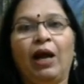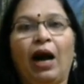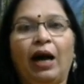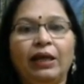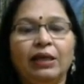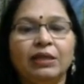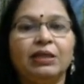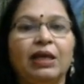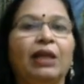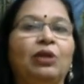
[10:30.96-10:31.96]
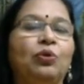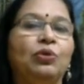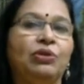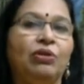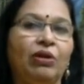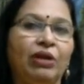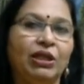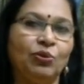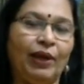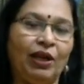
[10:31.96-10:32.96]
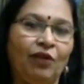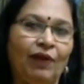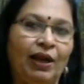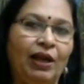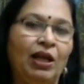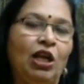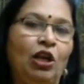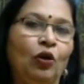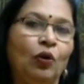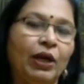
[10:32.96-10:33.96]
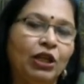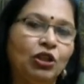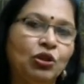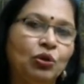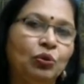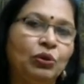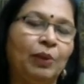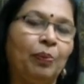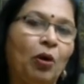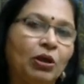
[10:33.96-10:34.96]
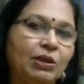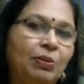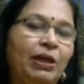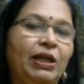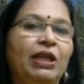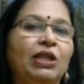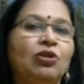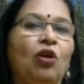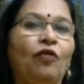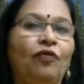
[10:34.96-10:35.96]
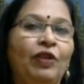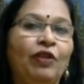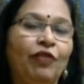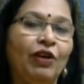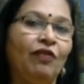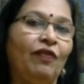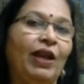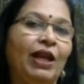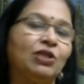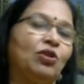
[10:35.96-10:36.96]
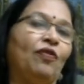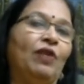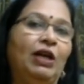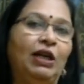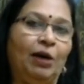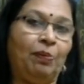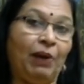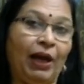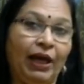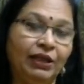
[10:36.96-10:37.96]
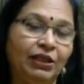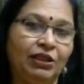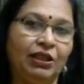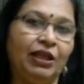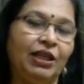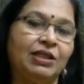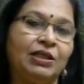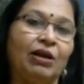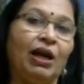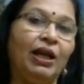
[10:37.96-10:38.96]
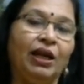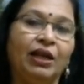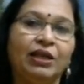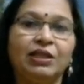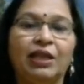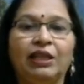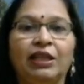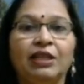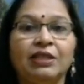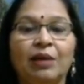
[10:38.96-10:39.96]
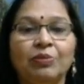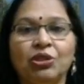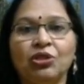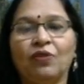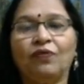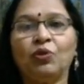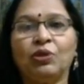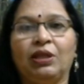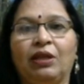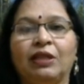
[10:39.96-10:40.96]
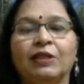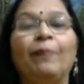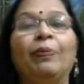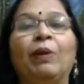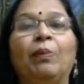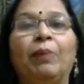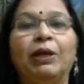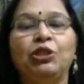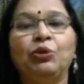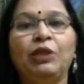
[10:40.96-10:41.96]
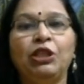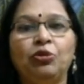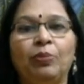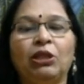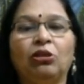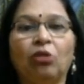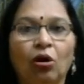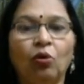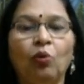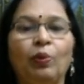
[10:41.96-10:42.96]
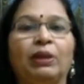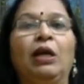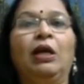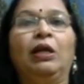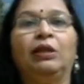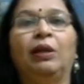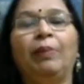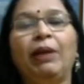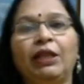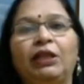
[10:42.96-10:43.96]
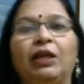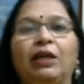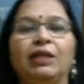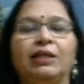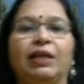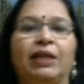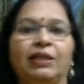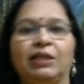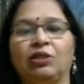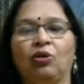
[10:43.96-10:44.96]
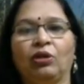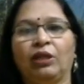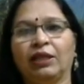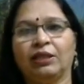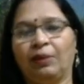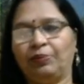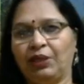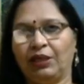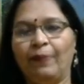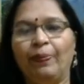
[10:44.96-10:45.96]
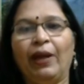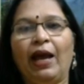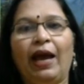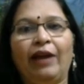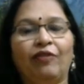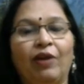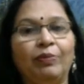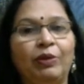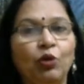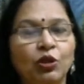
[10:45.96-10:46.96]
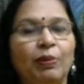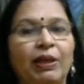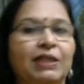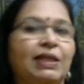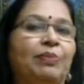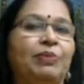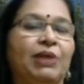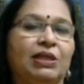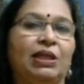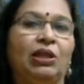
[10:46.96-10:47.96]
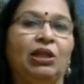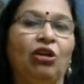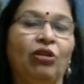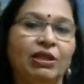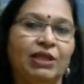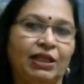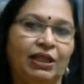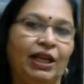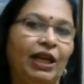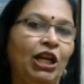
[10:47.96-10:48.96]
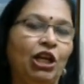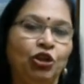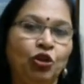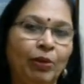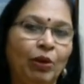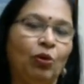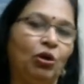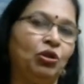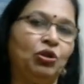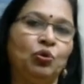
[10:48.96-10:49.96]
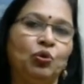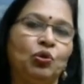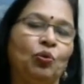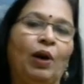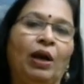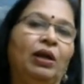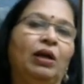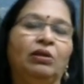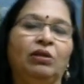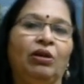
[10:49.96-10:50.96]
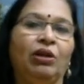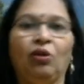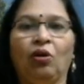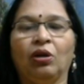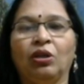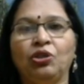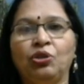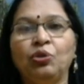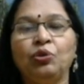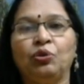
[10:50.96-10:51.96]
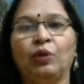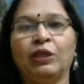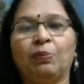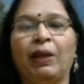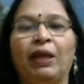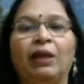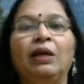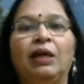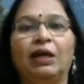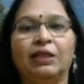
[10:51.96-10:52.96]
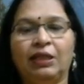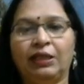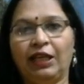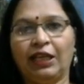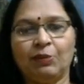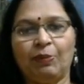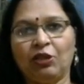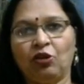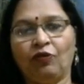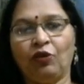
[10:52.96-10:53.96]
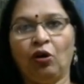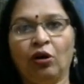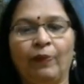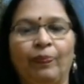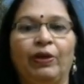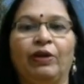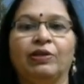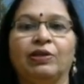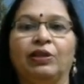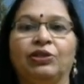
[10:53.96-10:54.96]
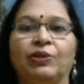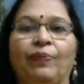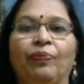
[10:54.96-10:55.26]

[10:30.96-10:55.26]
Understand those theories very well. Look into the possibilities of different ways of applying the theories. Try and understand the assumptions of those theories. But you need to be thorough with the many theories that exist on that subject. And from those many subjects, theories that are there, you may want to choose one theory or two to explain a certain aspect of your research.